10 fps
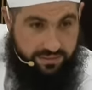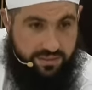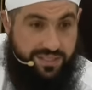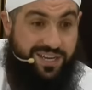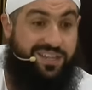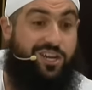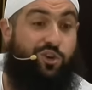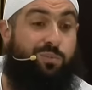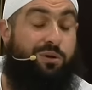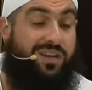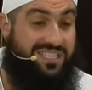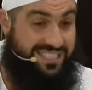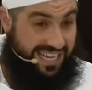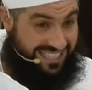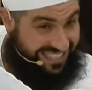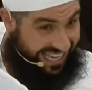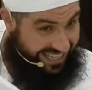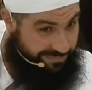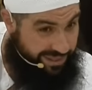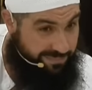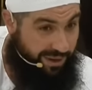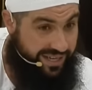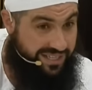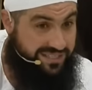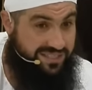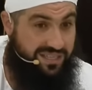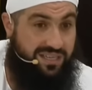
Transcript: you know, the little boys that are stuck in big bodies,